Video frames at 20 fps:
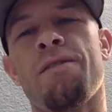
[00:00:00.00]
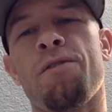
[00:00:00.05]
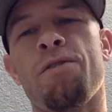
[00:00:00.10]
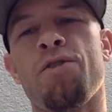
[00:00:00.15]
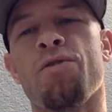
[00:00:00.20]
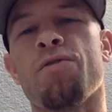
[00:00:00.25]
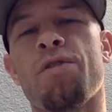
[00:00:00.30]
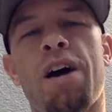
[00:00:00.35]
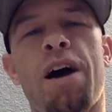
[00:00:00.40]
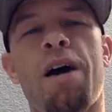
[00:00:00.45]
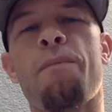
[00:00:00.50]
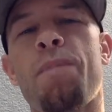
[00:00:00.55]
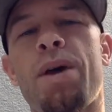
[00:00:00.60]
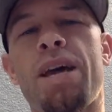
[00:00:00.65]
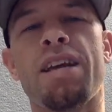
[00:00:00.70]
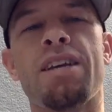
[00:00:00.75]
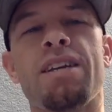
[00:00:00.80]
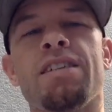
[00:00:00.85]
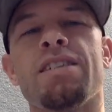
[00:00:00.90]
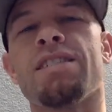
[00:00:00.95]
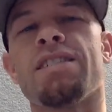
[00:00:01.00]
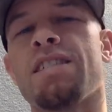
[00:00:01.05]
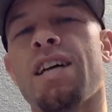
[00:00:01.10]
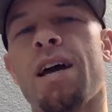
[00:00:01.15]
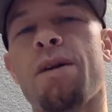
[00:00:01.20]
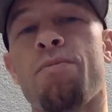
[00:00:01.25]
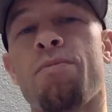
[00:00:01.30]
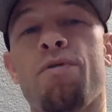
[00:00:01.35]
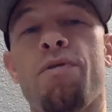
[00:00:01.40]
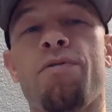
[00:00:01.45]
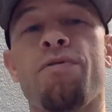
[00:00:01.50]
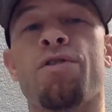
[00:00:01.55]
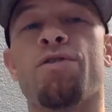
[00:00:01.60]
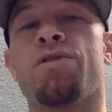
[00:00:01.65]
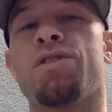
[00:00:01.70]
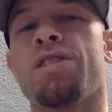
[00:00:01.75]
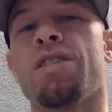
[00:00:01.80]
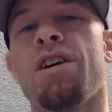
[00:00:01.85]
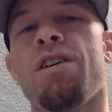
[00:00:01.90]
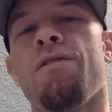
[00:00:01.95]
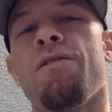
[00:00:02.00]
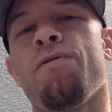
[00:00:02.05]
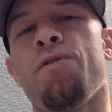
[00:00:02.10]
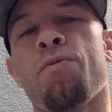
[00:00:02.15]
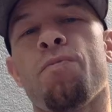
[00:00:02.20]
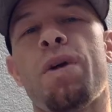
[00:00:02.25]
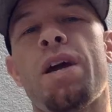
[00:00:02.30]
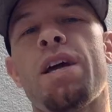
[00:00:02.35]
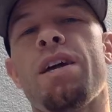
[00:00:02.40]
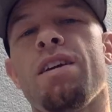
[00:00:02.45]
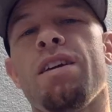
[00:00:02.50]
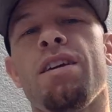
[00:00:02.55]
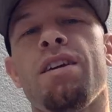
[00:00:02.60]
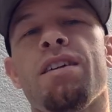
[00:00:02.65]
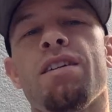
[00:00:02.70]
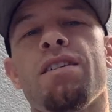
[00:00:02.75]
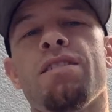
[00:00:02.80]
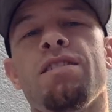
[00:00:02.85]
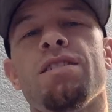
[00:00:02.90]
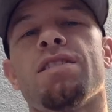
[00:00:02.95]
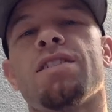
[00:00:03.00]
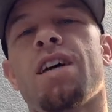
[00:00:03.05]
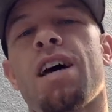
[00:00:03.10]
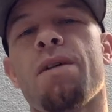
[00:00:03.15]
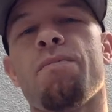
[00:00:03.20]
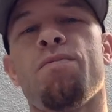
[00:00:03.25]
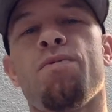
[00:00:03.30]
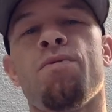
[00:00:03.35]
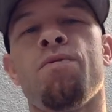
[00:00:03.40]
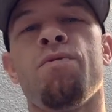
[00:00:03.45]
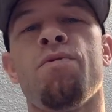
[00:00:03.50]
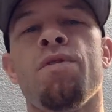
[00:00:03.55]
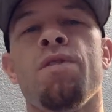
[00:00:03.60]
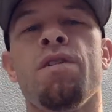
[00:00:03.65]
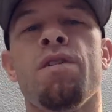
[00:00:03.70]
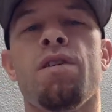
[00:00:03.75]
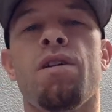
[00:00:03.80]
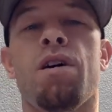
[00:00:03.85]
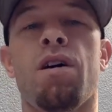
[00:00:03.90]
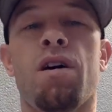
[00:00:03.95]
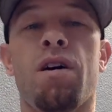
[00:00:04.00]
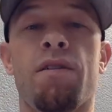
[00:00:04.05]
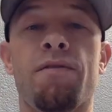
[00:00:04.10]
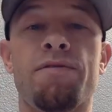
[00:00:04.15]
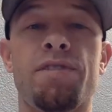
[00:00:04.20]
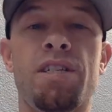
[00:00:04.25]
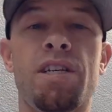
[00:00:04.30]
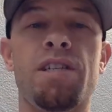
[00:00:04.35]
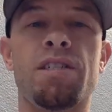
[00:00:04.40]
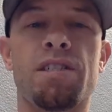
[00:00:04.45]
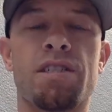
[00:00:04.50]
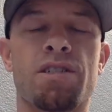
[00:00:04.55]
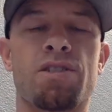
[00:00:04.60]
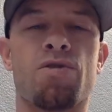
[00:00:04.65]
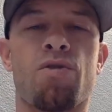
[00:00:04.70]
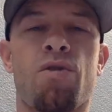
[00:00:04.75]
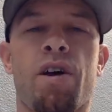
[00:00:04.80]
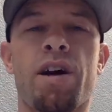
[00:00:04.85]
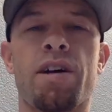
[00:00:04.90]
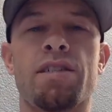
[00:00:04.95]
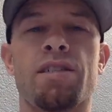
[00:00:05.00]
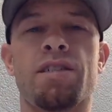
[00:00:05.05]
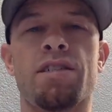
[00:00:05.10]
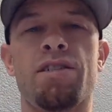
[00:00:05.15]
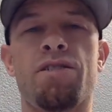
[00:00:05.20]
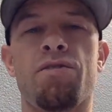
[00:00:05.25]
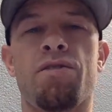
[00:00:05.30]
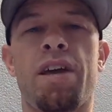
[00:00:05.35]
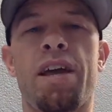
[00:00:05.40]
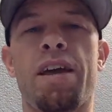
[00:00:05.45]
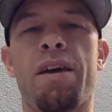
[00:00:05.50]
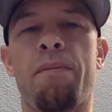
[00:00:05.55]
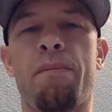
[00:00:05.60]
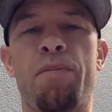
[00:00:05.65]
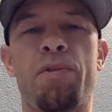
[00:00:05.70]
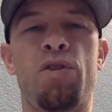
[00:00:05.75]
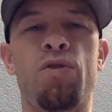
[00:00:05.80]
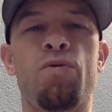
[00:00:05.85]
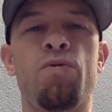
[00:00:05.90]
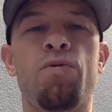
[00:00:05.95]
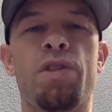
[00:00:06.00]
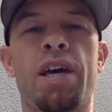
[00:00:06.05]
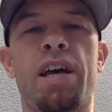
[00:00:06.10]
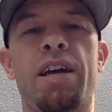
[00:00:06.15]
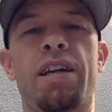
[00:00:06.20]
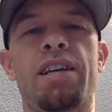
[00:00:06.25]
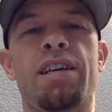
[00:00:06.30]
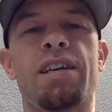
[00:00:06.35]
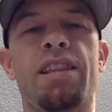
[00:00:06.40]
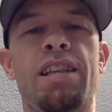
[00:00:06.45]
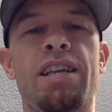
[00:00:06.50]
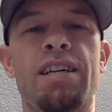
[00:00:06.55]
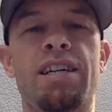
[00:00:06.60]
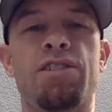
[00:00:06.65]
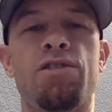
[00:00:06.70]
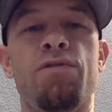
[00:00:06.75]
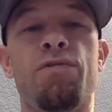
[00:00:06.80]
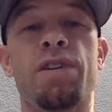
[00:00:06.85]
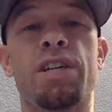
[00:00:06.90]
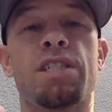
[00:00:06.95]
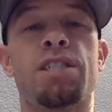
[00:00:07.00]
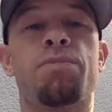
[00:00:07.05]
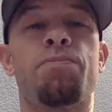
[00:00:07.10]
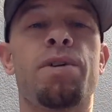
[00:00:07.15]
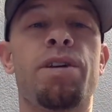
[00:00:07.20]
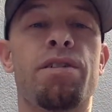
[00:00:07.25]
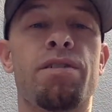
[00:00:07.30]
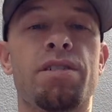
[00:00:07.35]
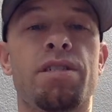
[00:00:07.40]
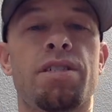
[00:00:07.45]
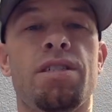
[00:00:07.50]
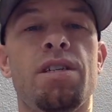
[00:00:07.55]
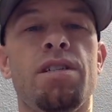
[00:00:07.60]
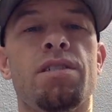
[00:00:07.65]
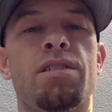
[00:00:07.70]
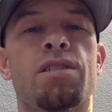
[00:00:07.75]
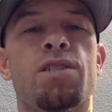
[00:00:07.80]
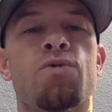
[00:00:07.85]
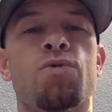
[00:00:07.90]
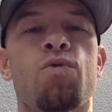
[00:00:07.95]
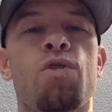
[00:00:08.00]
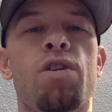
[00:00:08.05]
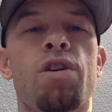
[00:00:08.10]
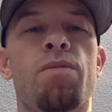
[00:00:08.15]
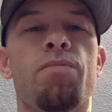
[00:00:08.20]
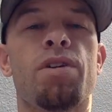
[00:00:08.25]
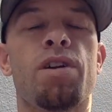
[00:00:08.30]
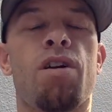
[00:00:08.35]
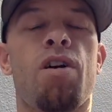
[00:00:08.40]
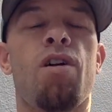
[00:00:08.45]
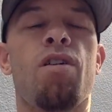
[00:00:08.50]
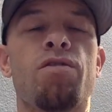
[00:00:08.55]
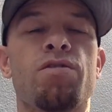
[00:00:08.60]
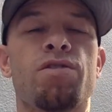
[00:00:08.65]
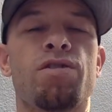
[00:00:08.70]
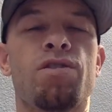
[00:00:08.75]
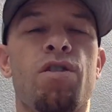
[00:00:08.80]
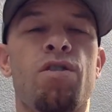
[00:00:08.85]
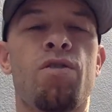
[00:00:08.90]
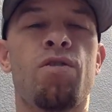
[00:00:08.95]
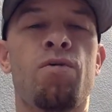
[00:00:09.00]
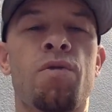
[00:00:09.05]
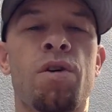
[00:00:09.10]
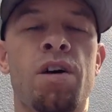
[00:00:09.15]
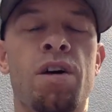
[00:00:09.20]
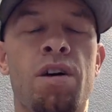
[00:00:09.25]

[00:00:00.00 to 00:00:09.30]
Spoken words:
You're not making disciple of yourself. You're making a disciple of Jesus Christ. And you can't do that unless you've experienced Jesus, one, but also